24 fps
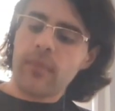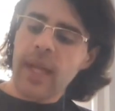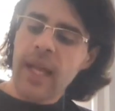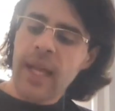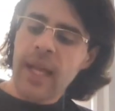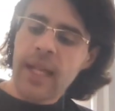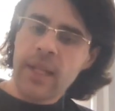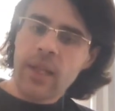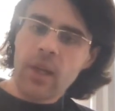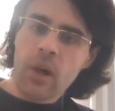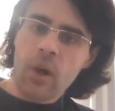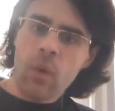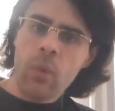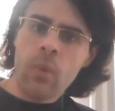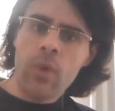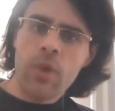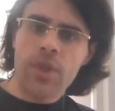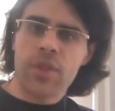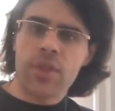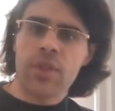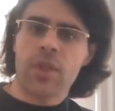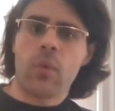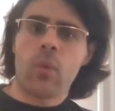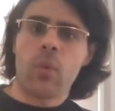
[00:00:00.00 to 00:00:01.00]
And over
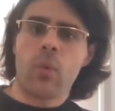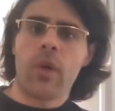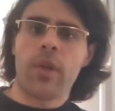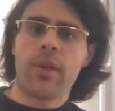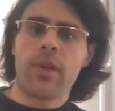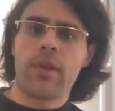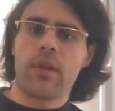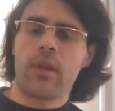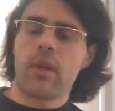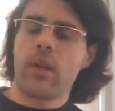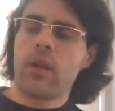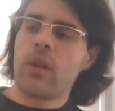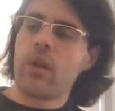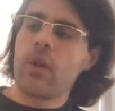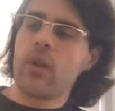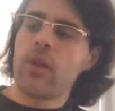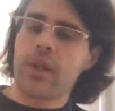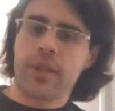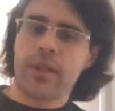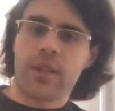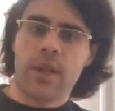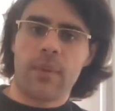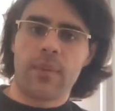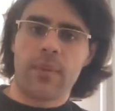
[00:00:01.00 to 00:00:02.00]
somewhat
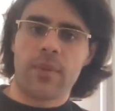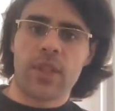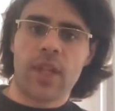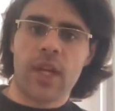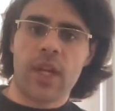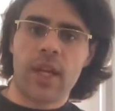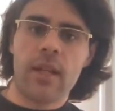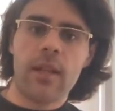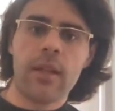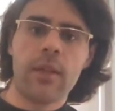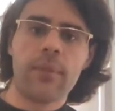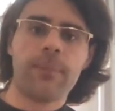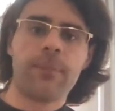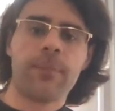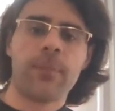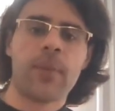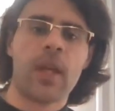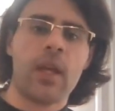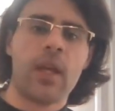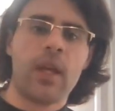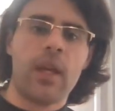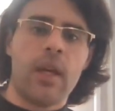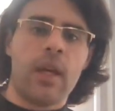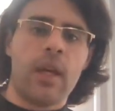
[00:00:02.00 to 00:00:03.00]
longer time scale,
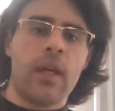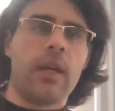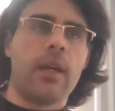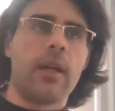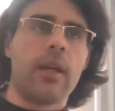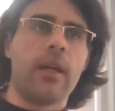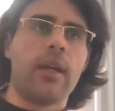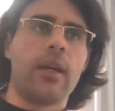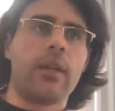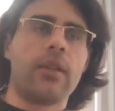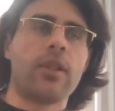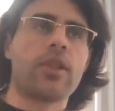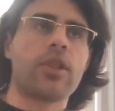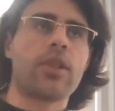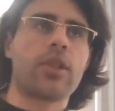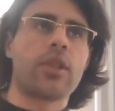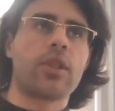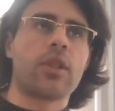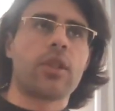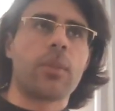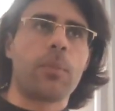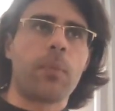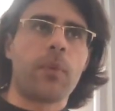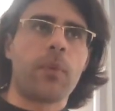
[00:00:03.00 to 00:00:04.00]
the
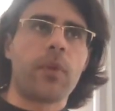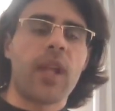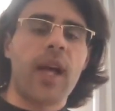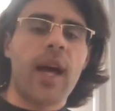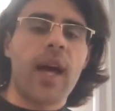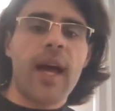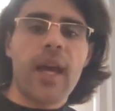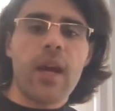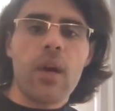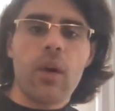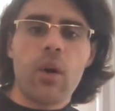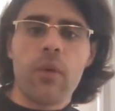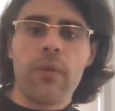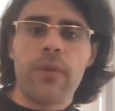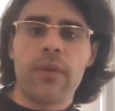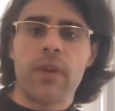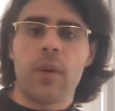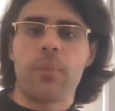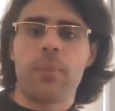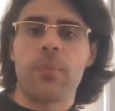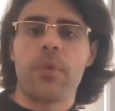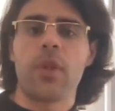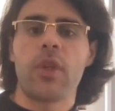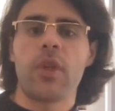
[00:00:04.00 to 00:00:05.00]
supply of
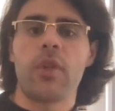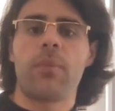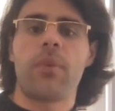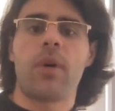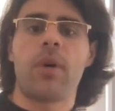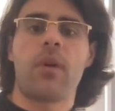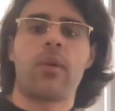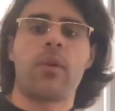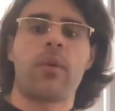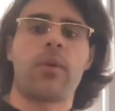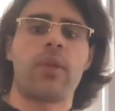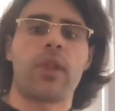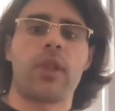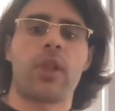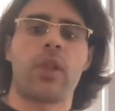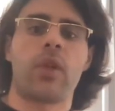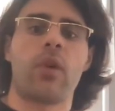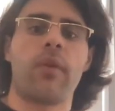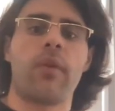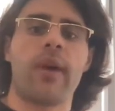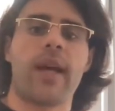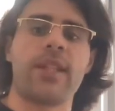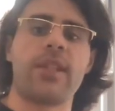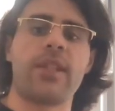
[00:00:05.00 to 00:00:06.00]
computing power will
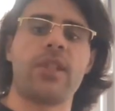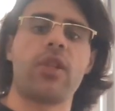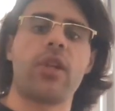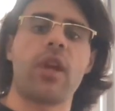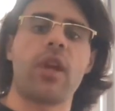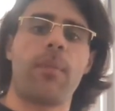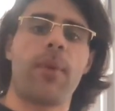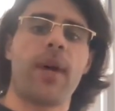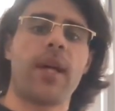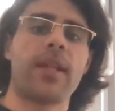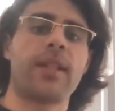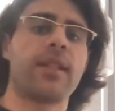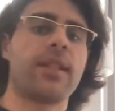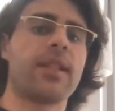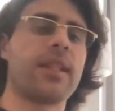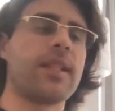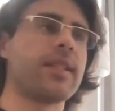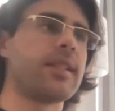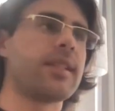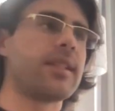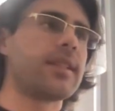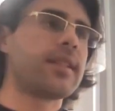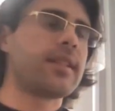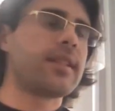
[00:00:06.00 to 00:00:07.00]
grow as new capacity
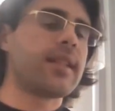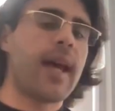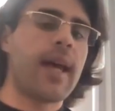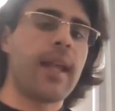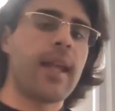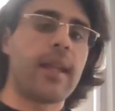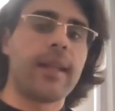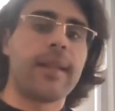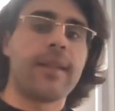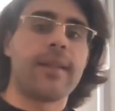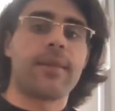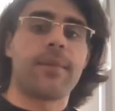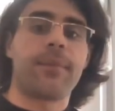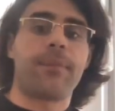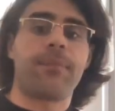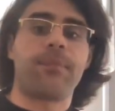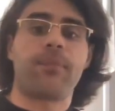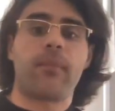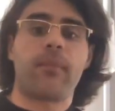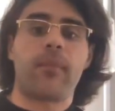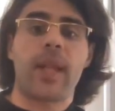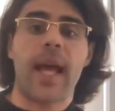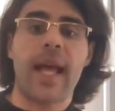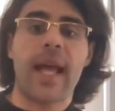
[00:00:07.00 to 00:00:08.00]
is installed.
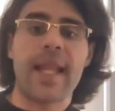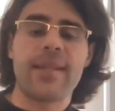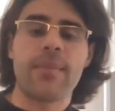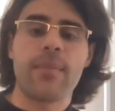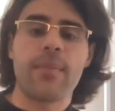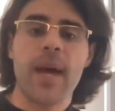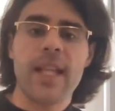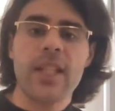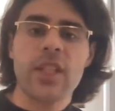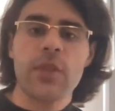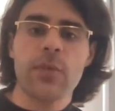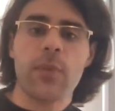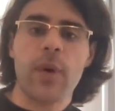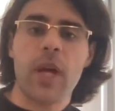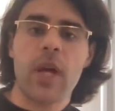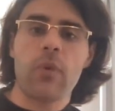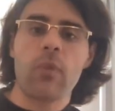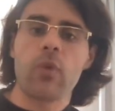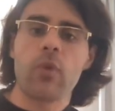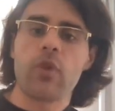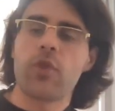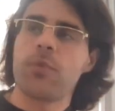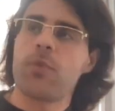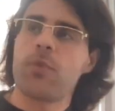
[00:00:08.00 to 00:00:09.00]
A demand spike
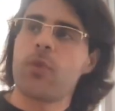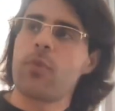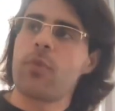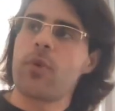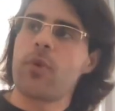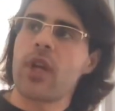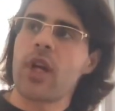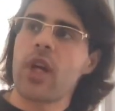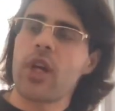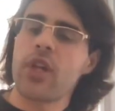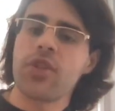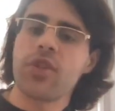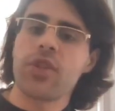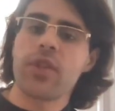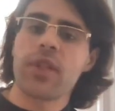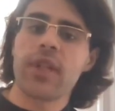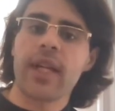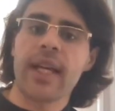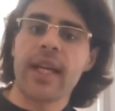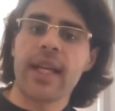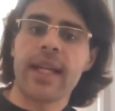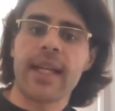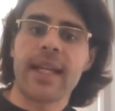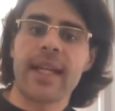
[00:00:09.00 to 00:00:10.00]
will spur production
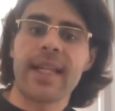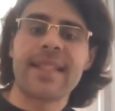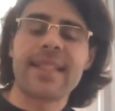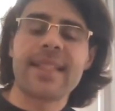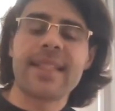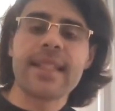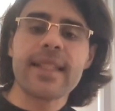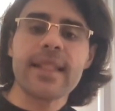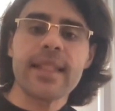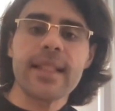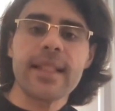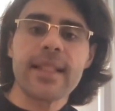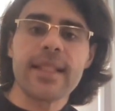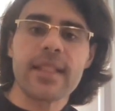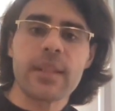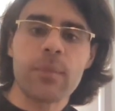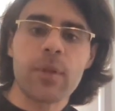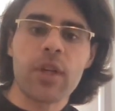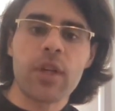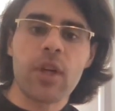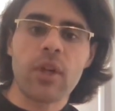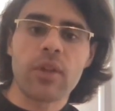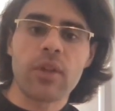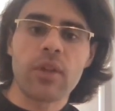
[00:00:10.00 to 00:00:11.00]
in existing
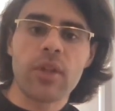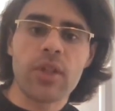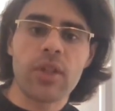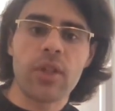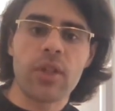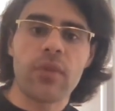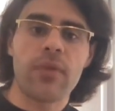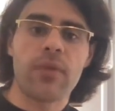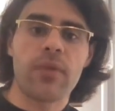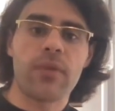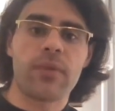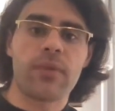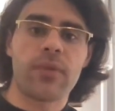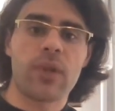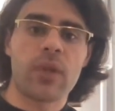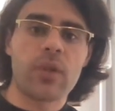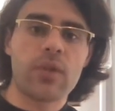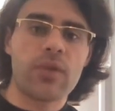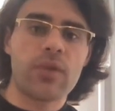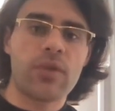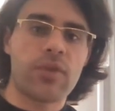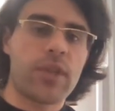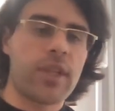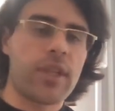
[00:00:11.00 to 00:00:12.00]
semiconductor
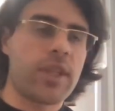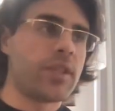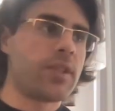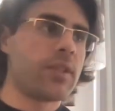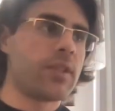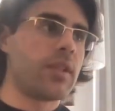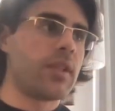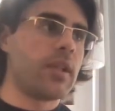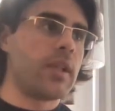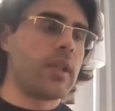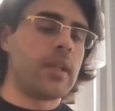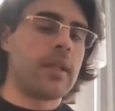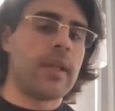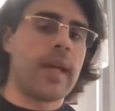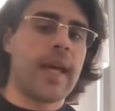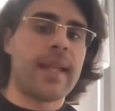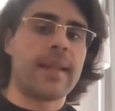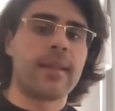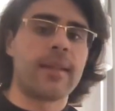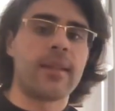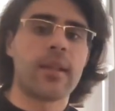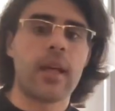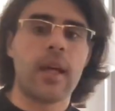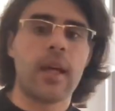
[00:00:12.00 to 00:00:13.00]
foundries
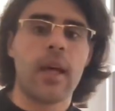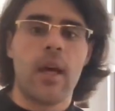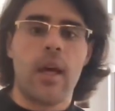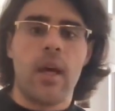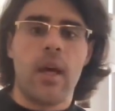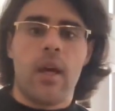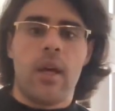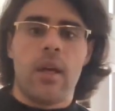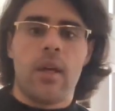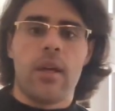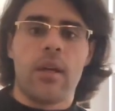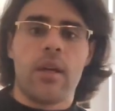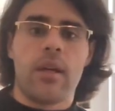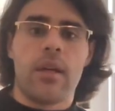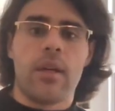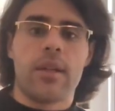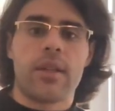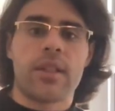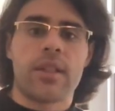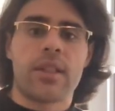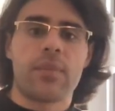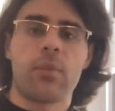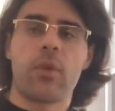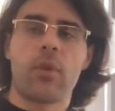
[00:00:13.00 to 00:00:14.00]
and
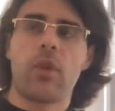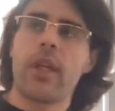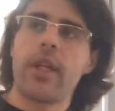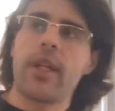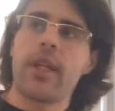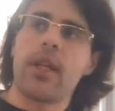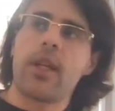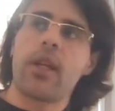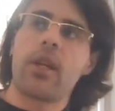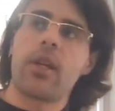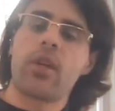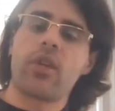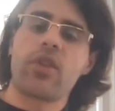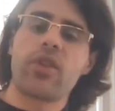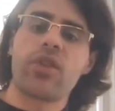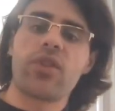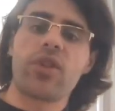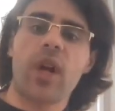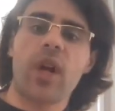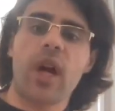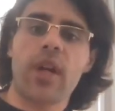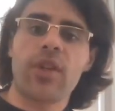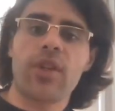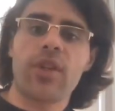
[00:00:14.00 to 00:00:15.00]
simulate the
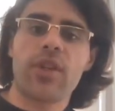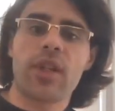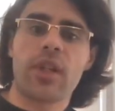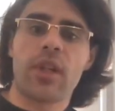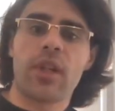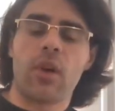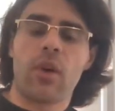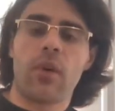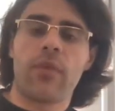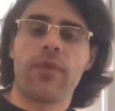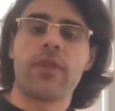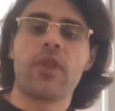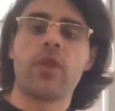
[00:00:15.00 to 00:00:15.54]
construction of